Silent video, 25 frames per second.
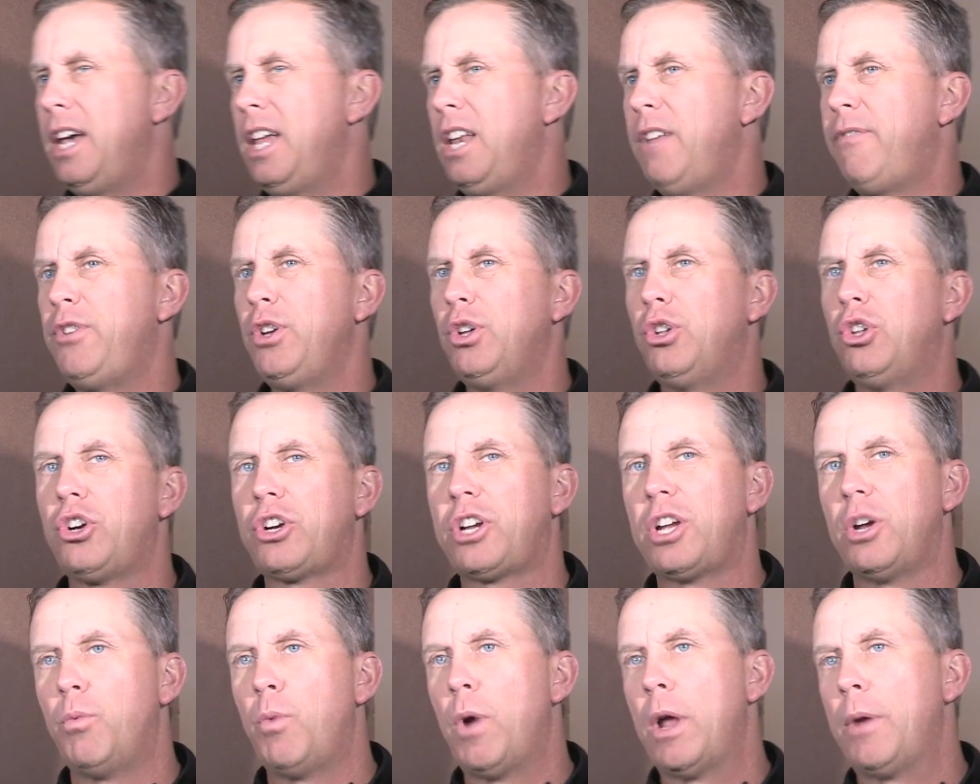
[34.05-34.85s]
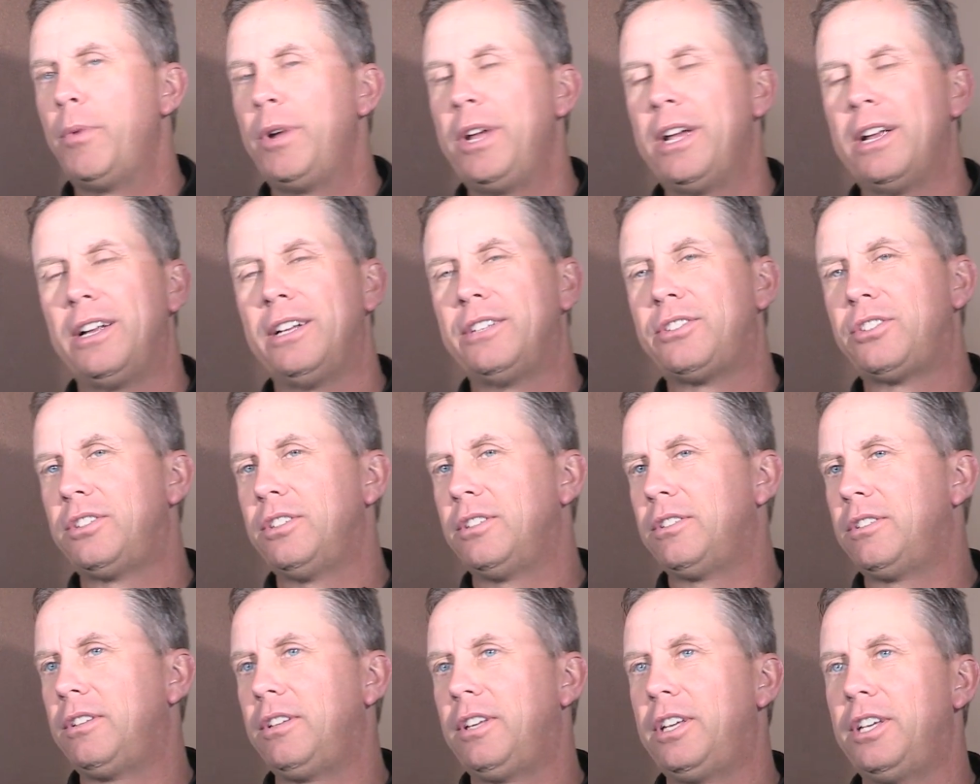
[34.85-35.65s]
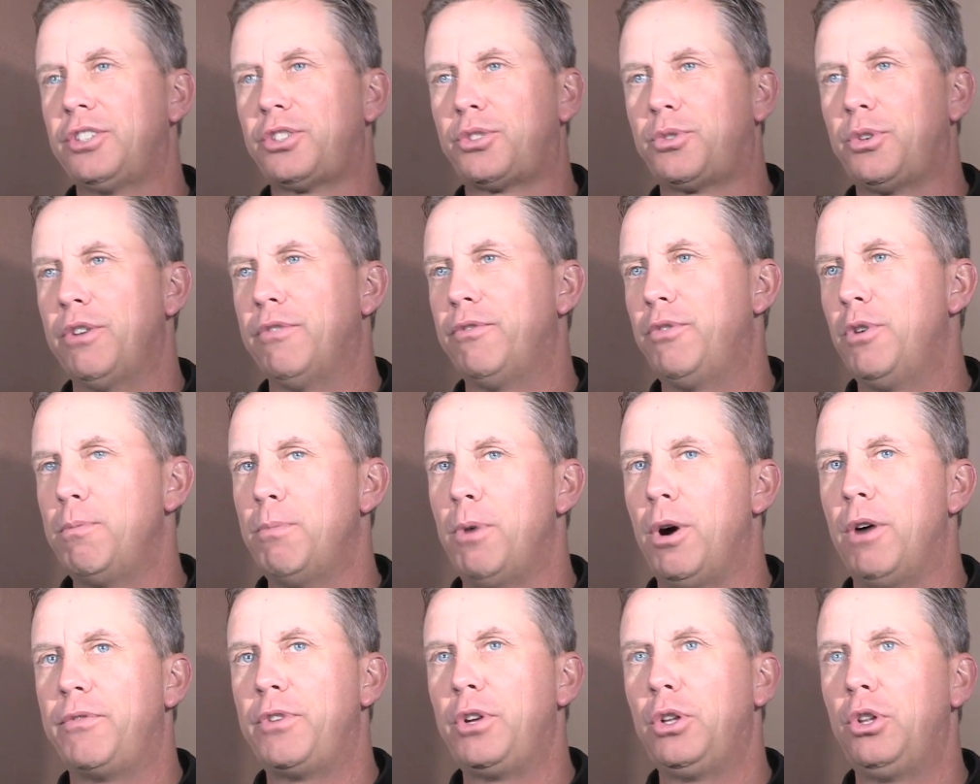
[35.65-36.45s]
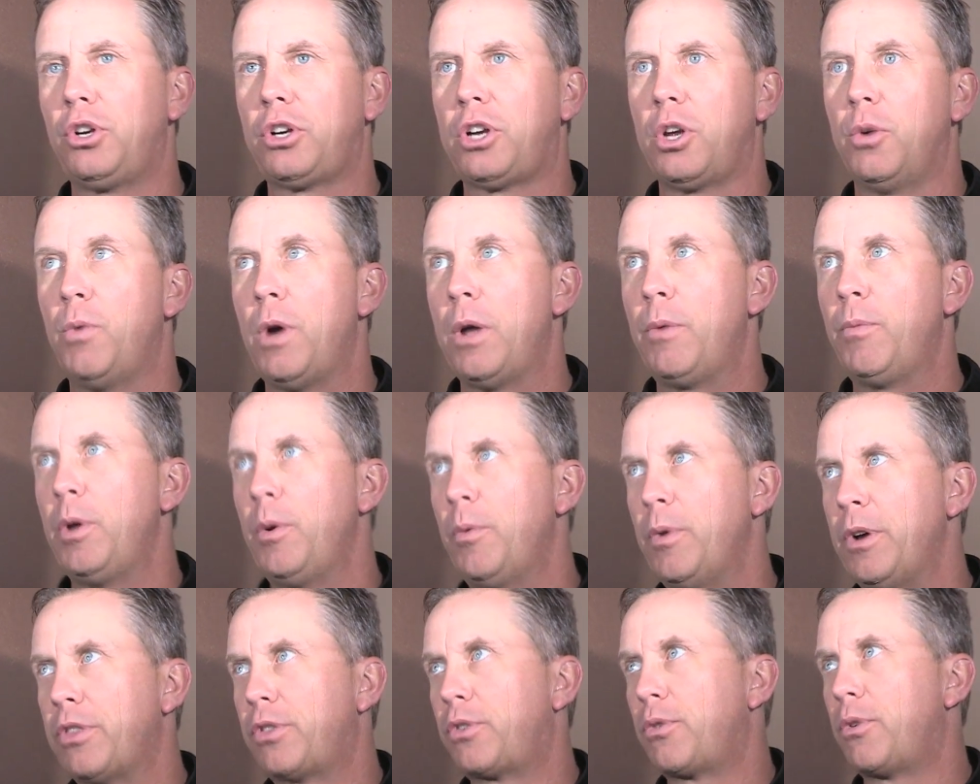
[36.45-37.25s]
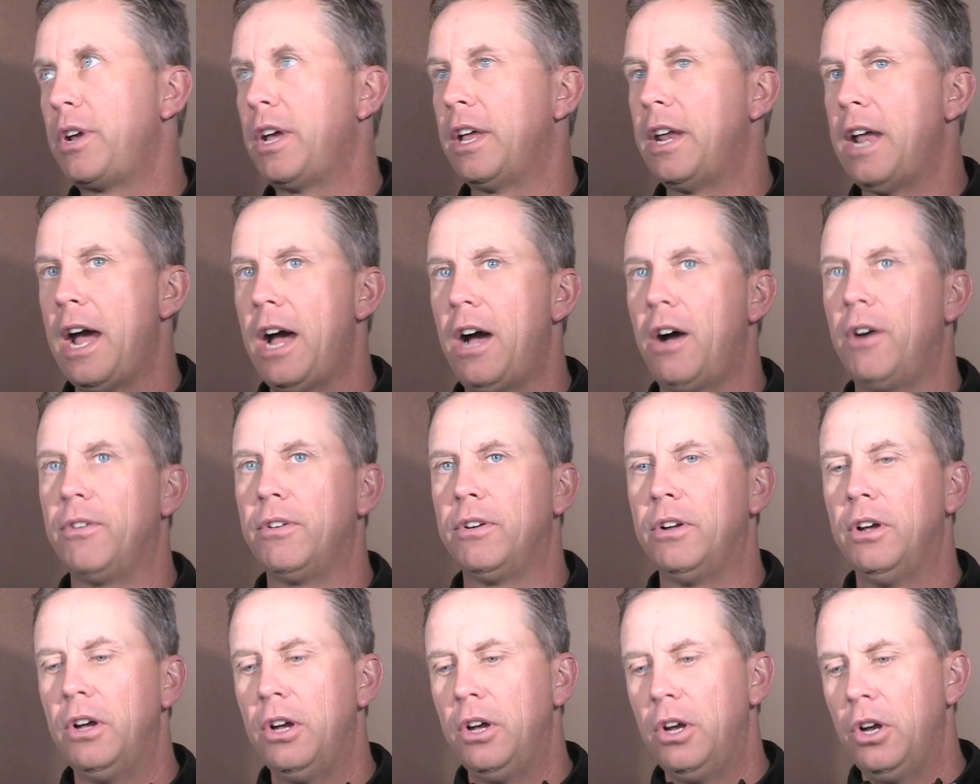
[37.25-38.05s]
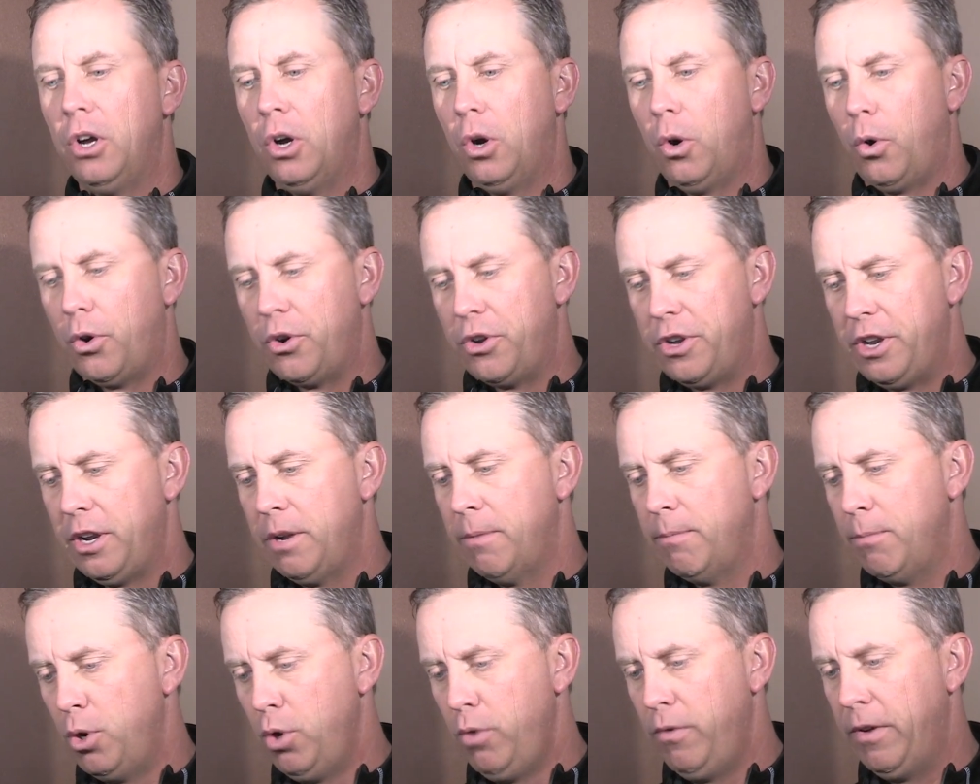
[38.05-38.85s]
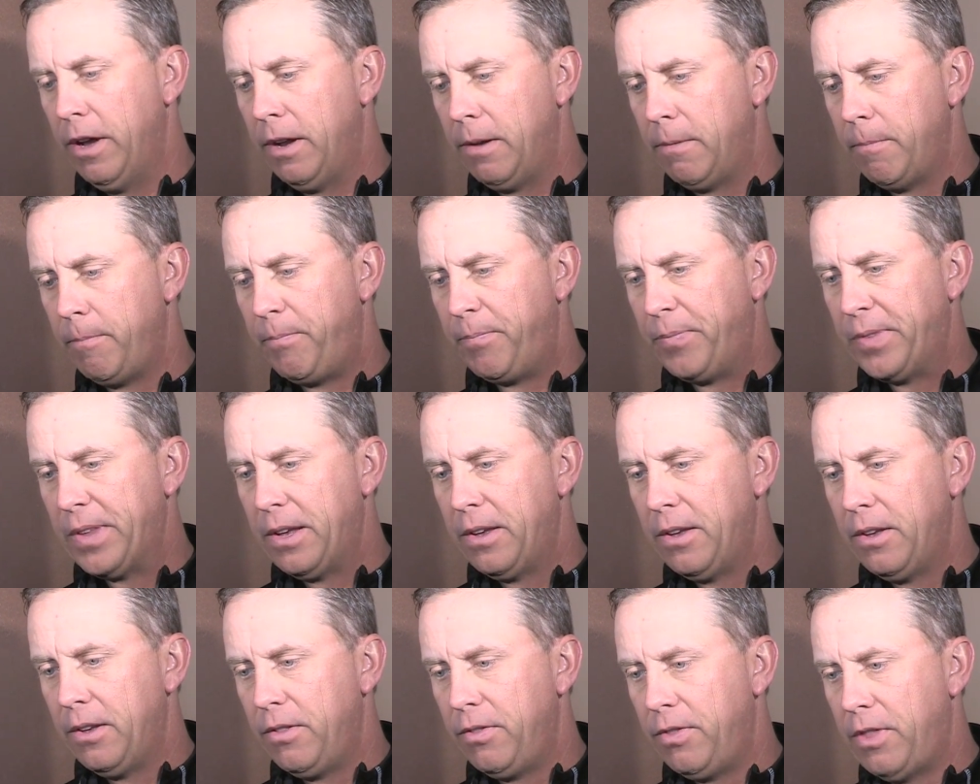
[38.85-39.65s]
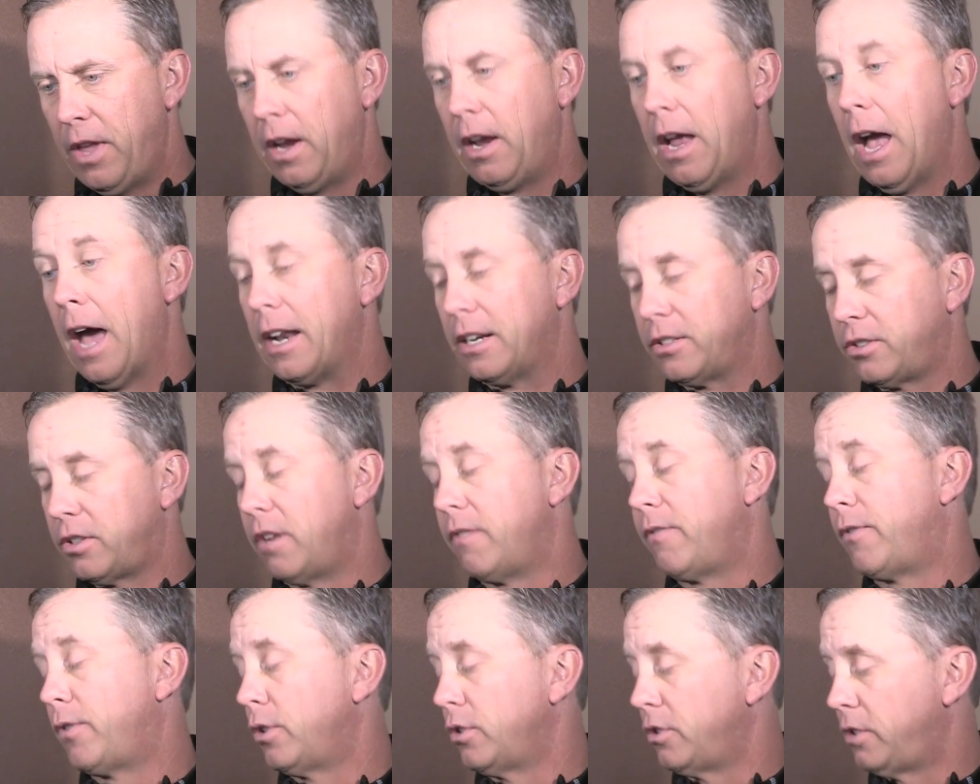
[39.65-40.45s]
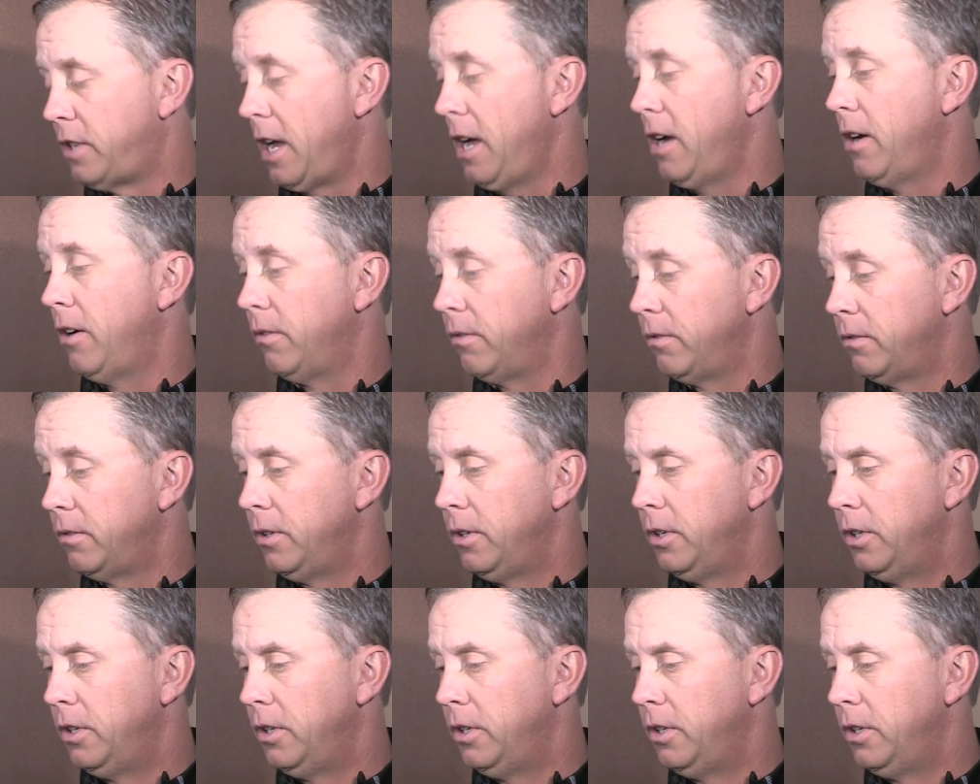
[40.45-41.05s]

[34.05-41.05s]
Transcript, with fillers: And if you look at when we have, it's the history of football. If you look at when we went three and out, or didn't move it, they got us on first down.